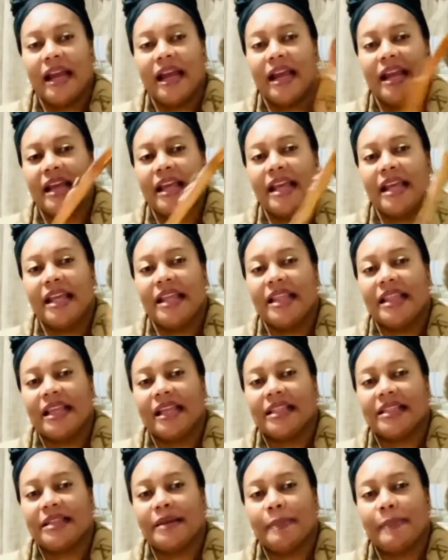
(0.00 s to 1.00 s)
And
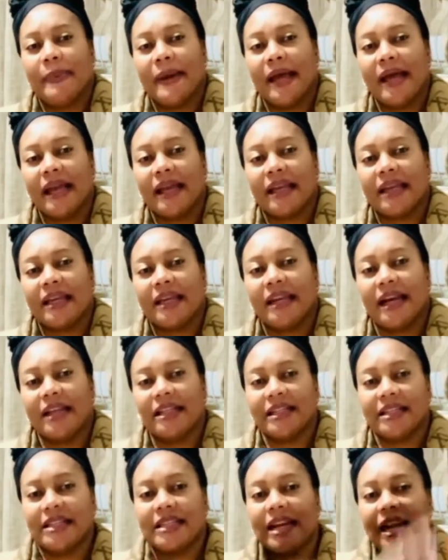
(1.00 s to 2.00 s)
that's the back. I
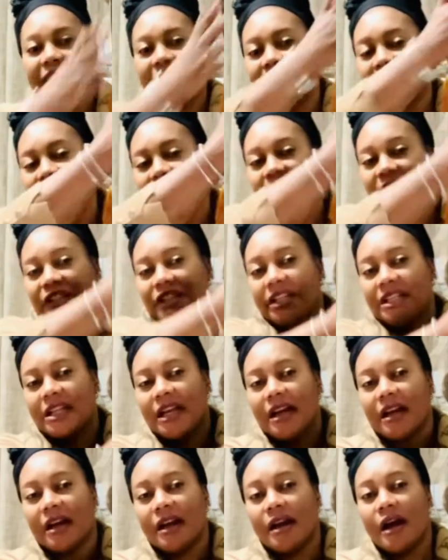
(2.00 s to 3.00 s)
just like the
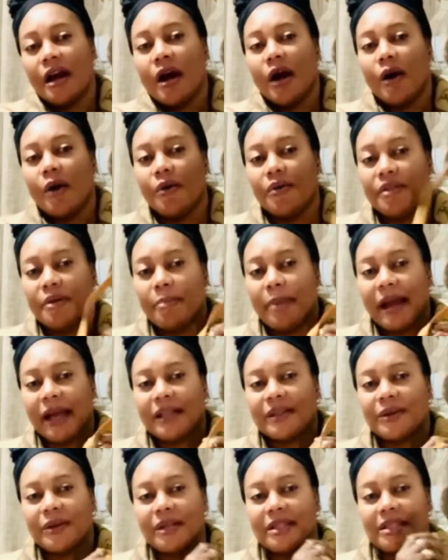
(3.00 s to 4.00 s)
vachetta on the back.
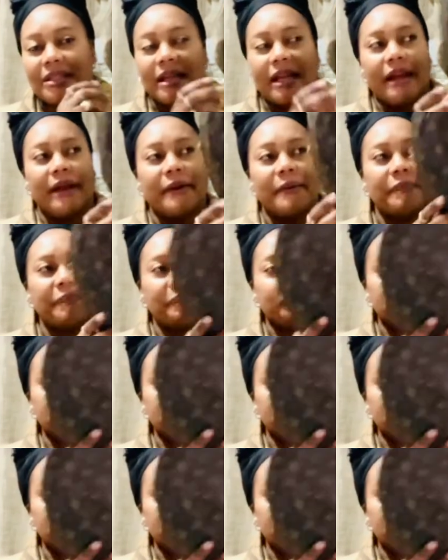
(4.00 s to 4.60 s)
So it's on